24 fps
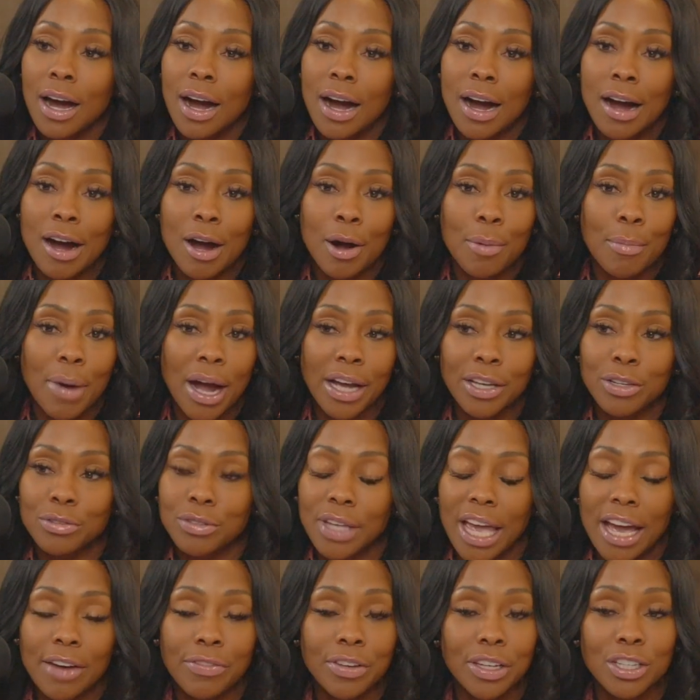I used
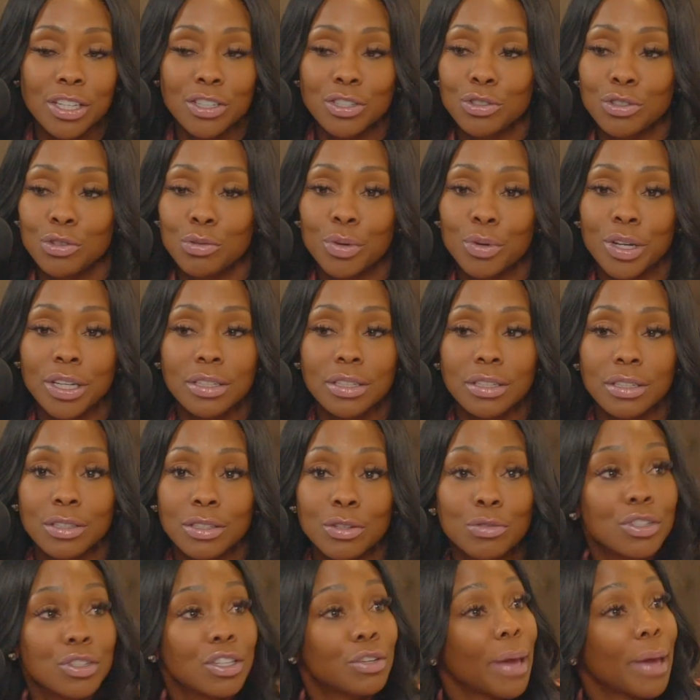to have an issue with
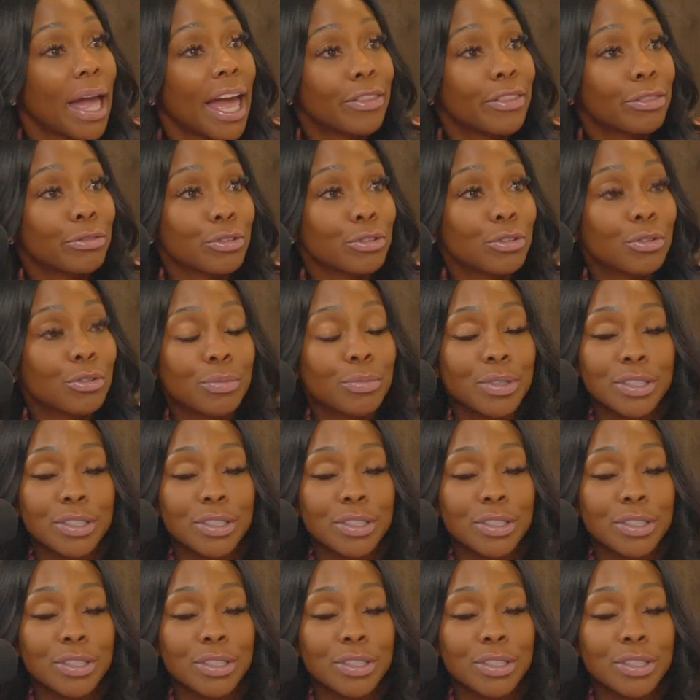using the bathroom.